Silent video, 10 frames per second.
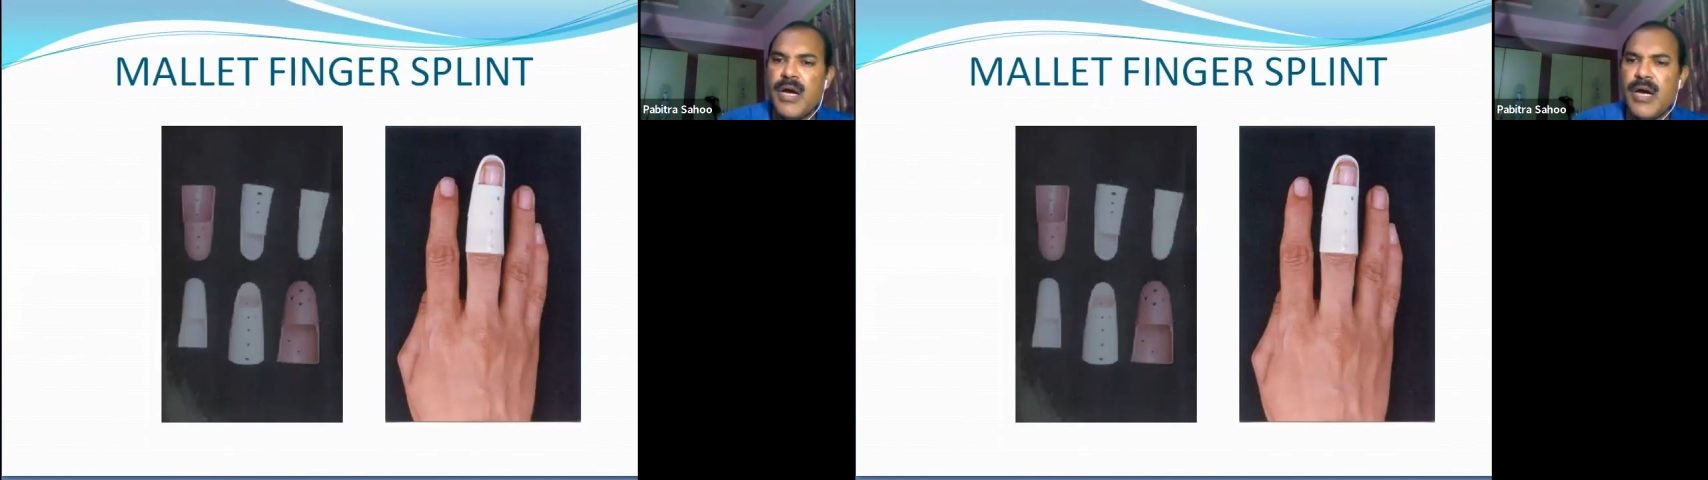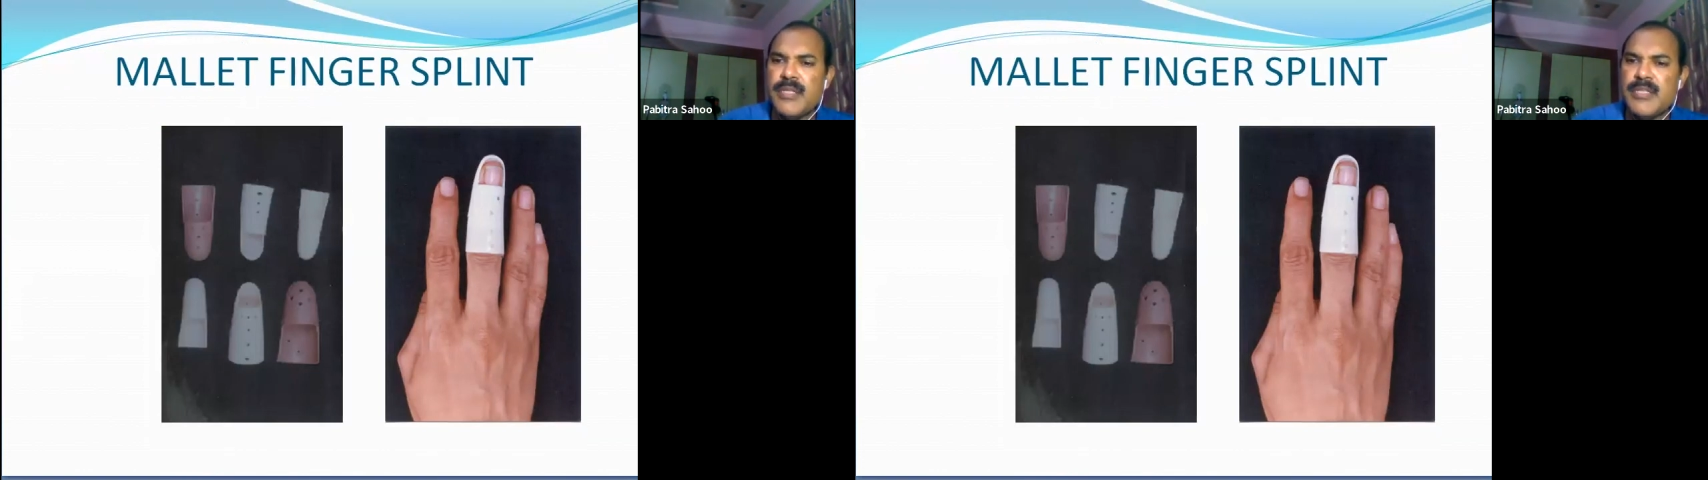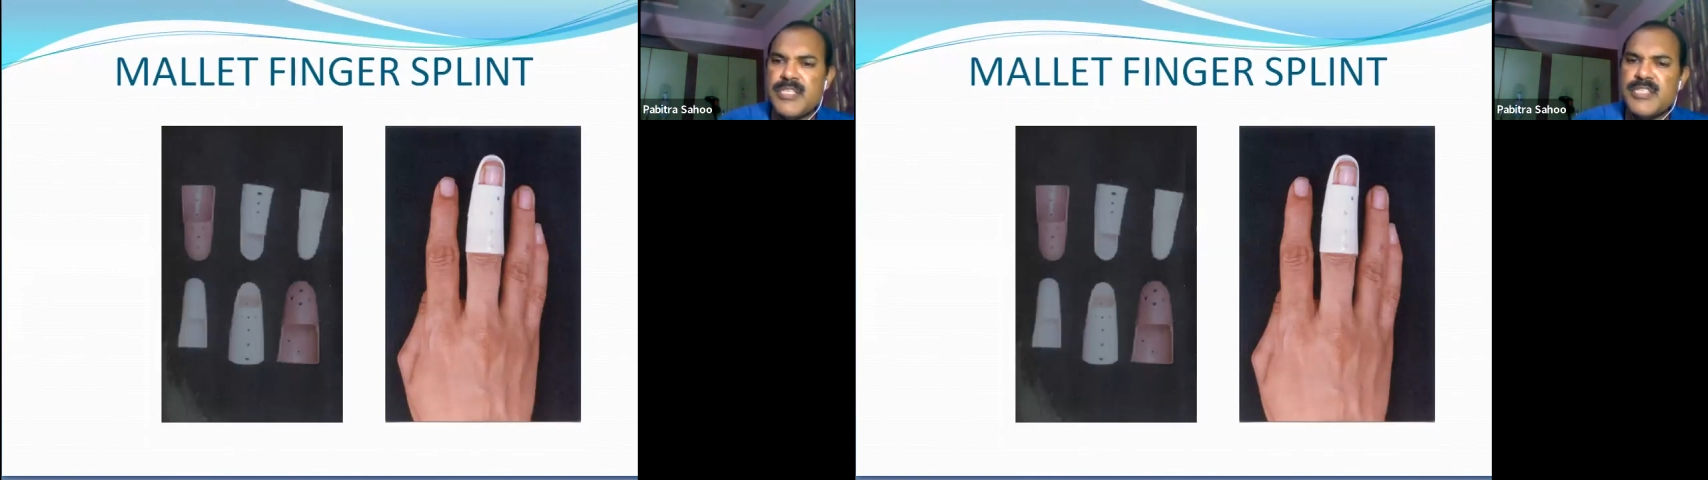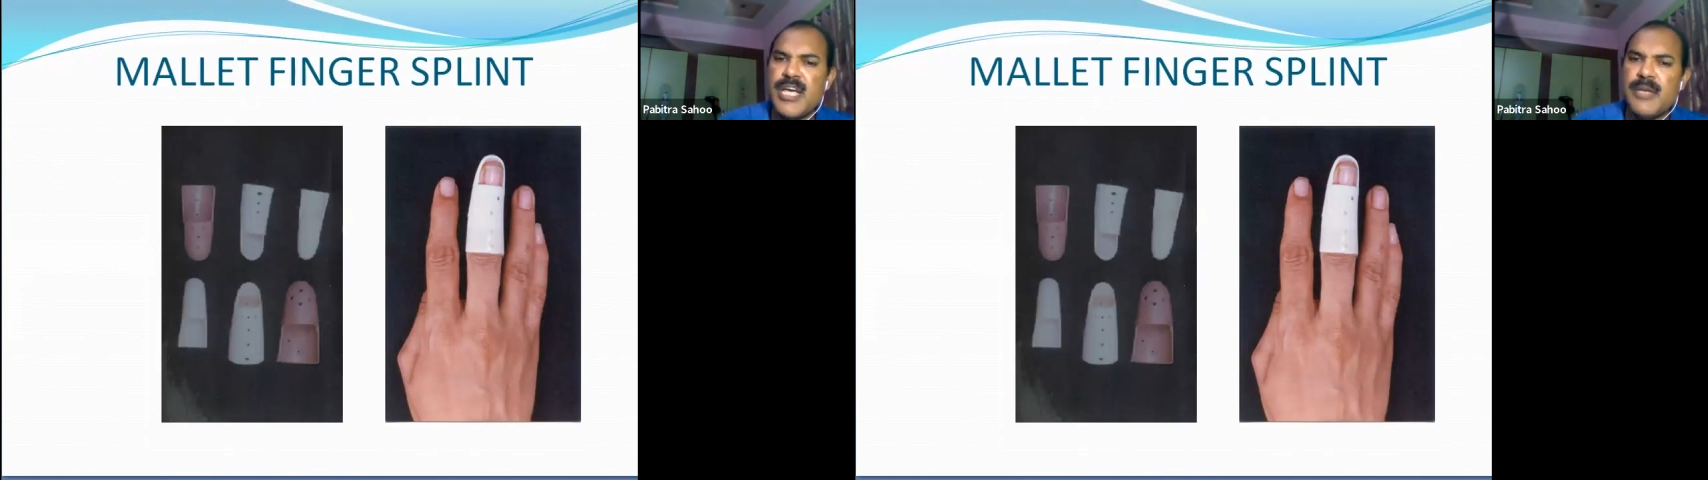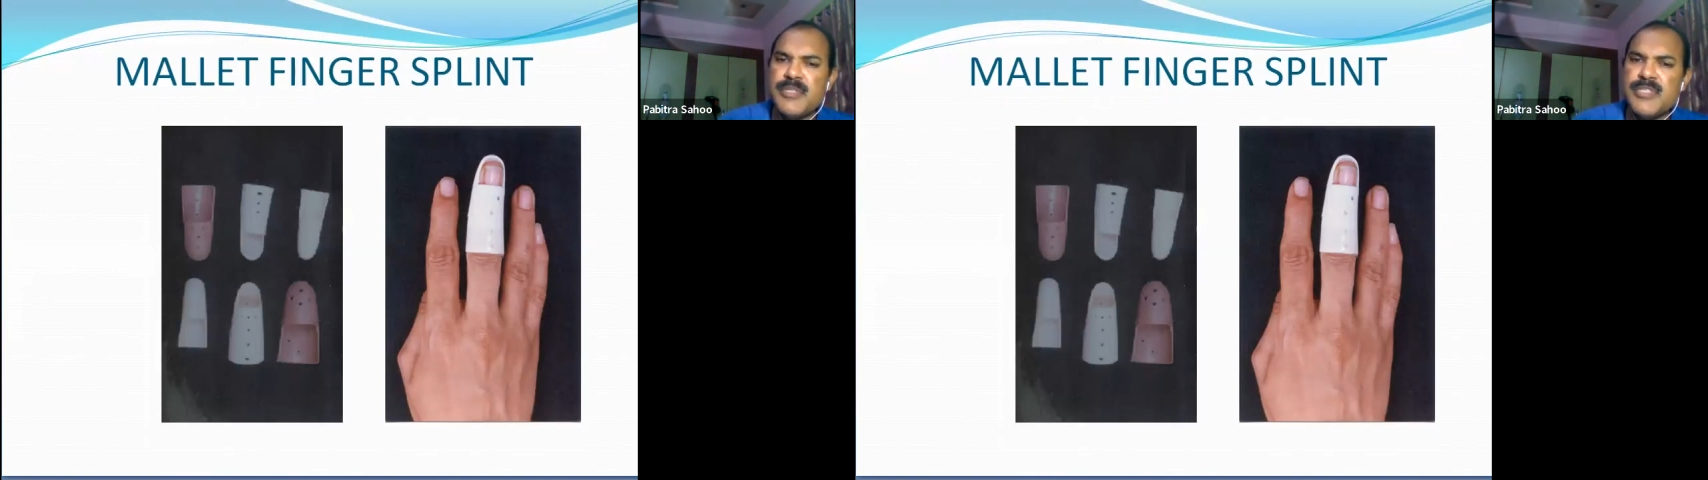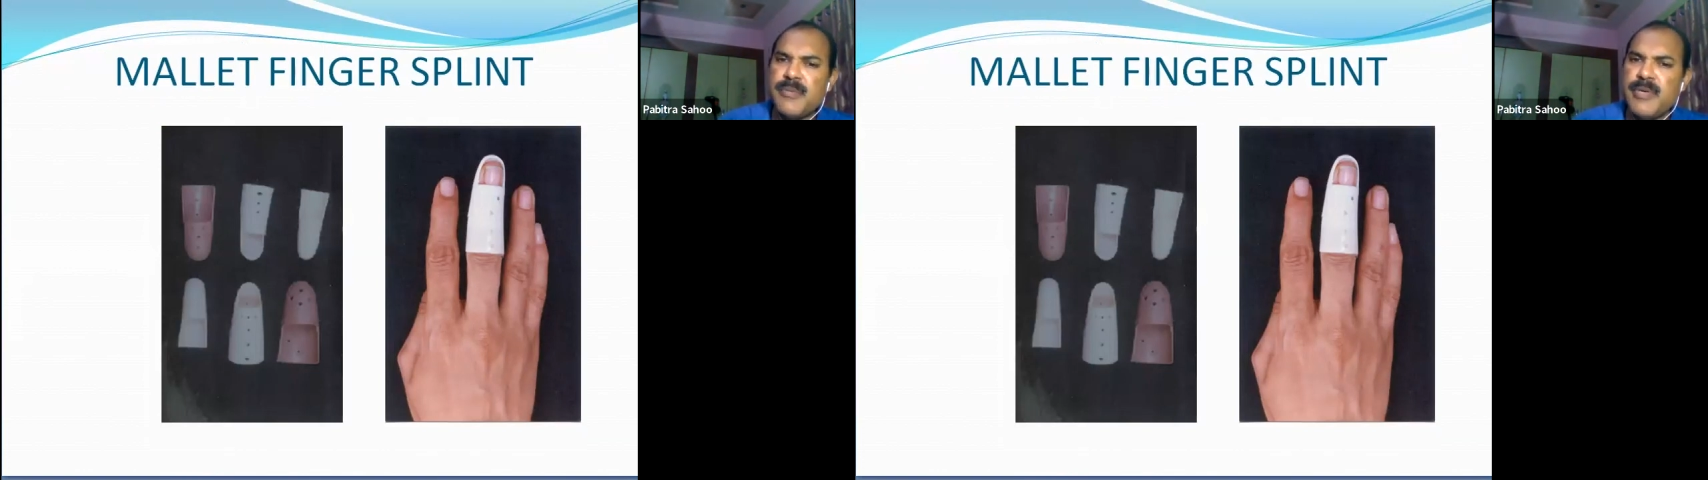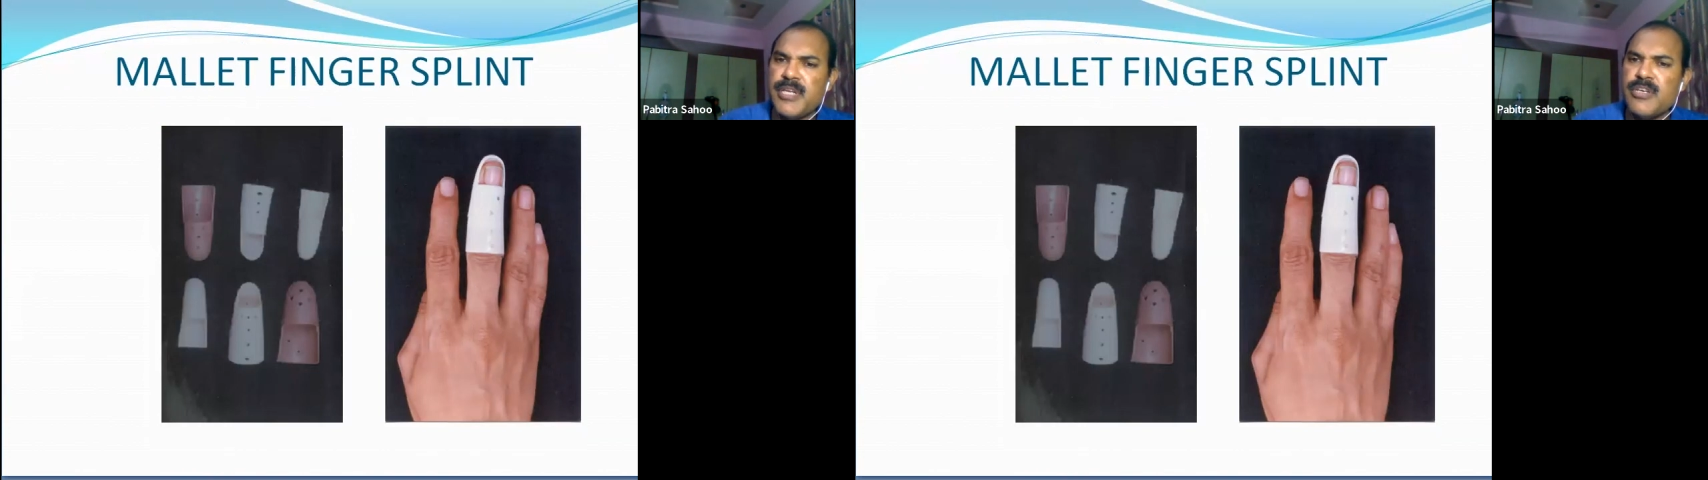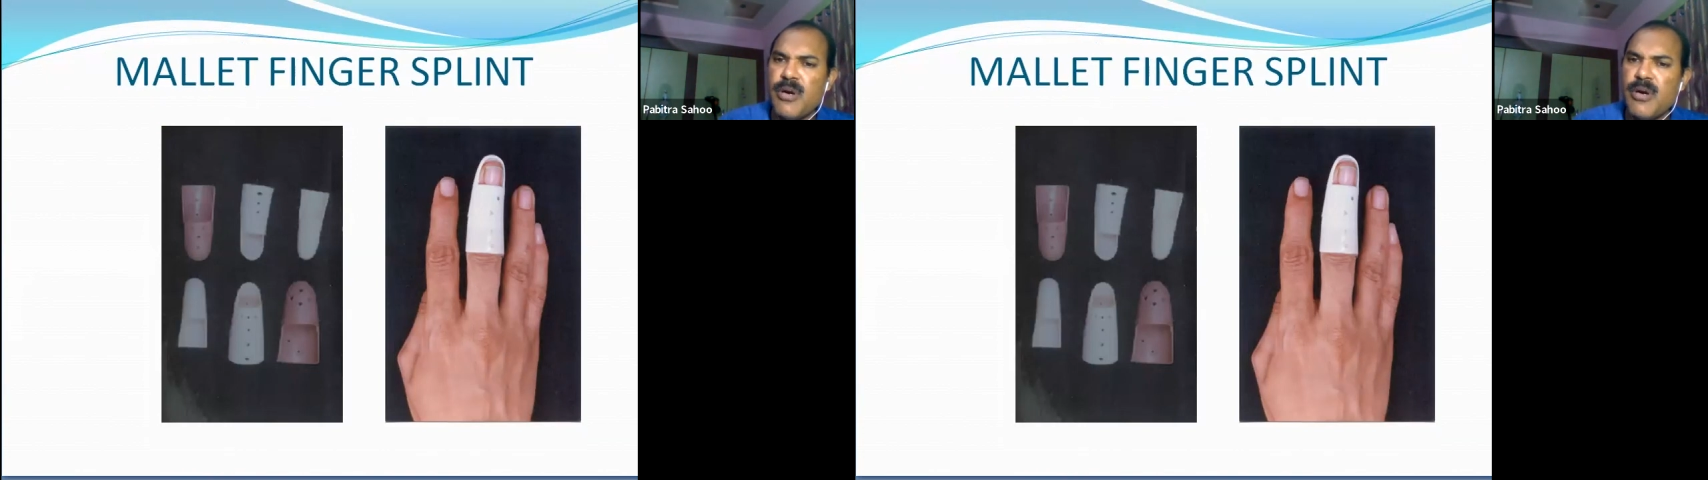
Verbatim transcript: Uh, this can this is a very